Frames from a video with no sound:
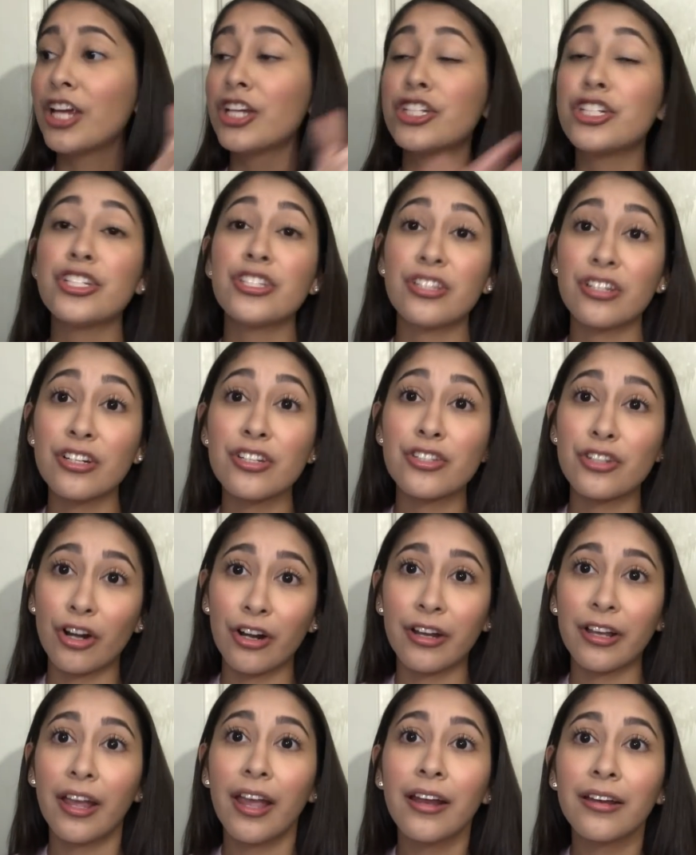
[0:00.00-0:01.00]
she's gonna
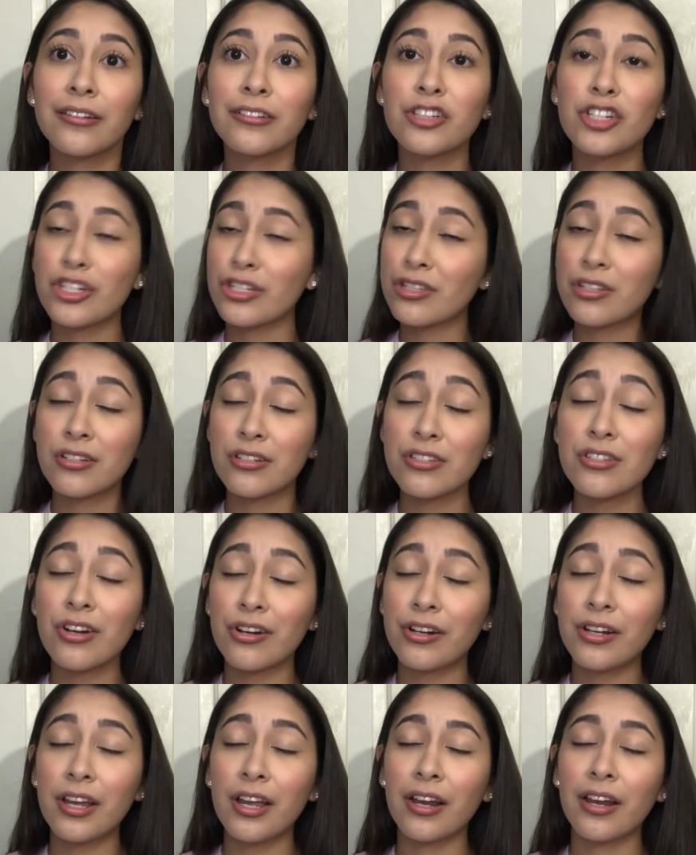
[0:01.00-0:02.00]
start again, she's gonna
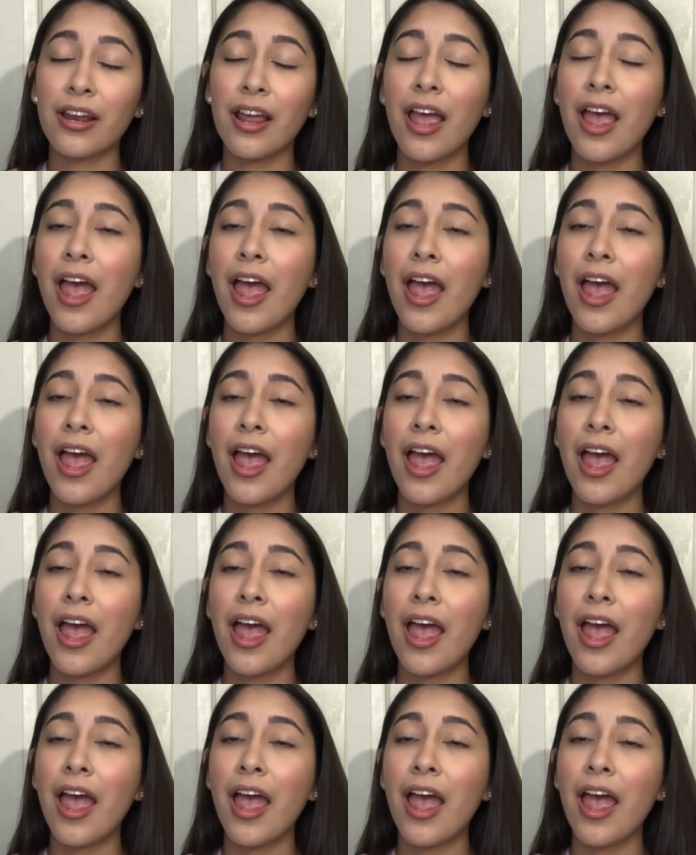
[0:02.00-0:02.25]
start again.